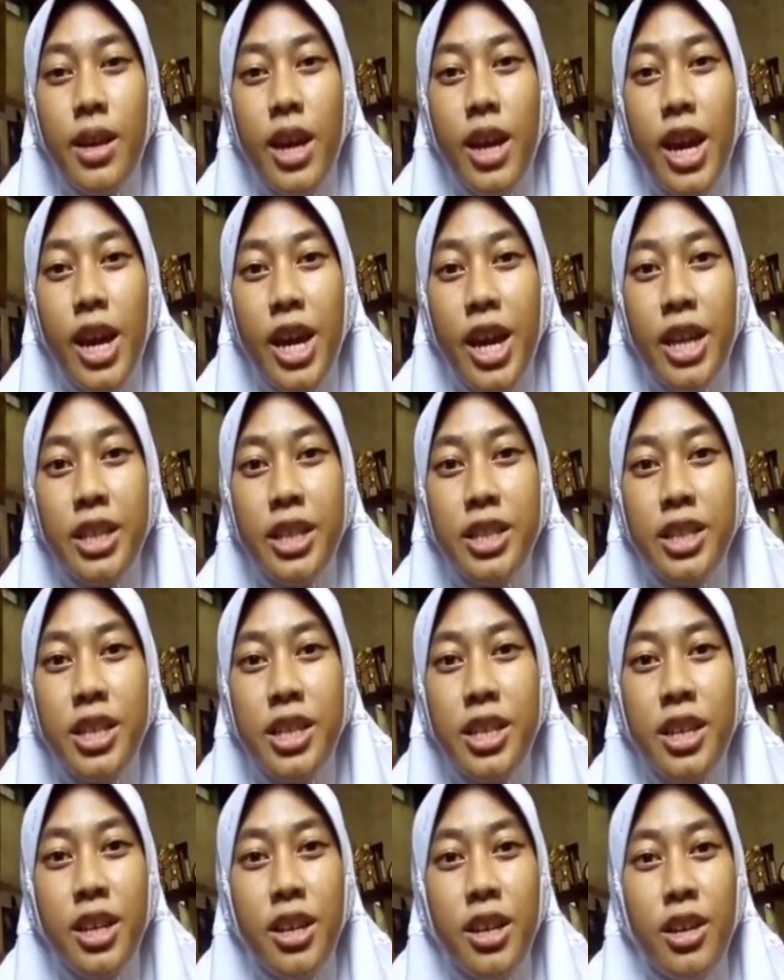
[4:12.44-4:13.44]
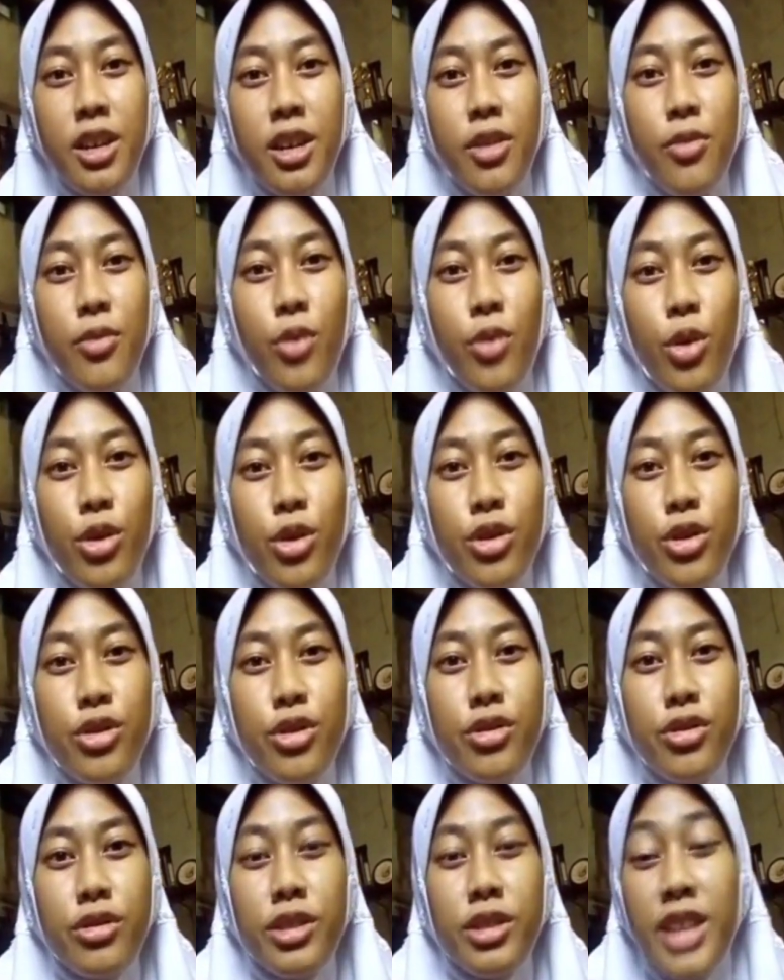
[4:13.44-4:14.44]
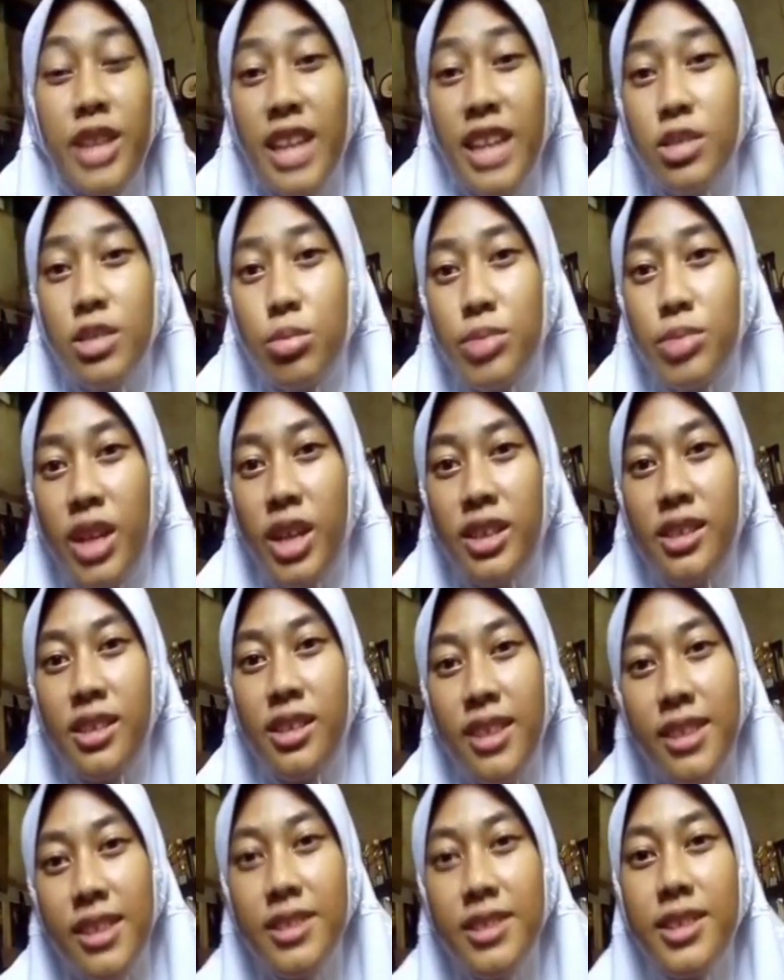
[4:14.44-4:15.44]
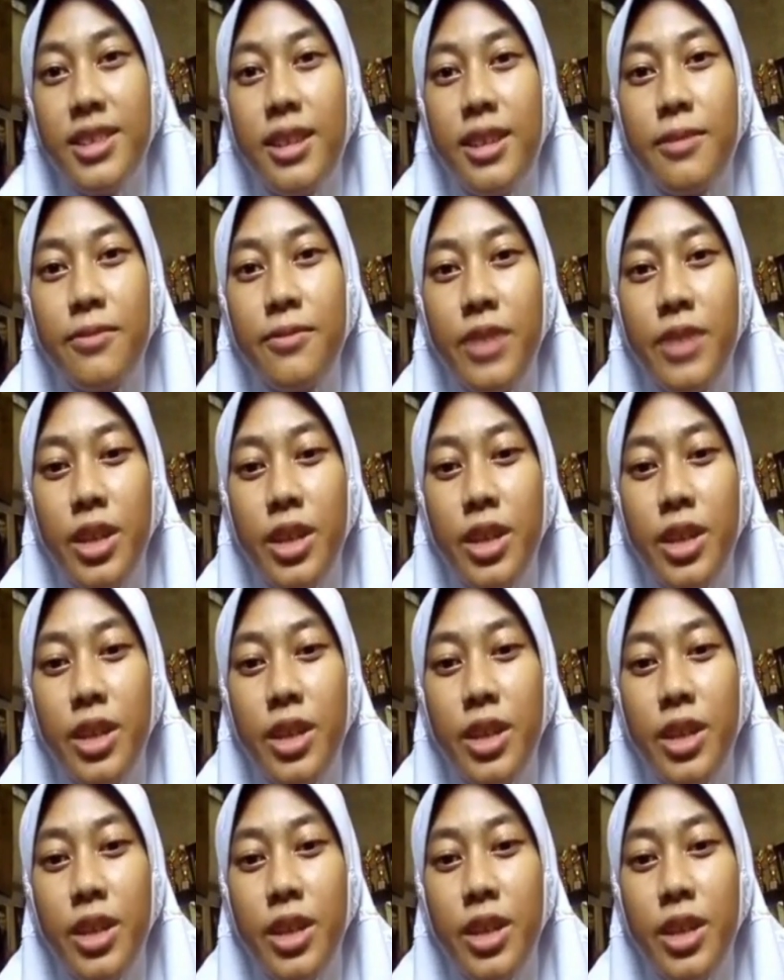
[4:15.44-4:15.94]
And for classroom technique itself,